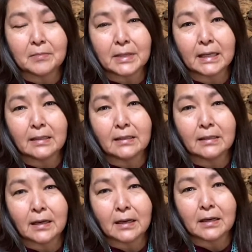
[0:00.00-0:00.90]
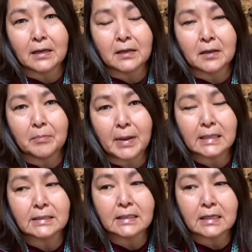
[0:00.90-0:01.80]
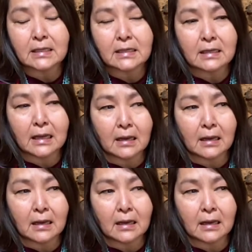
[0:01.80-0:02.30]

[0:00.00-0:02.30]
in passing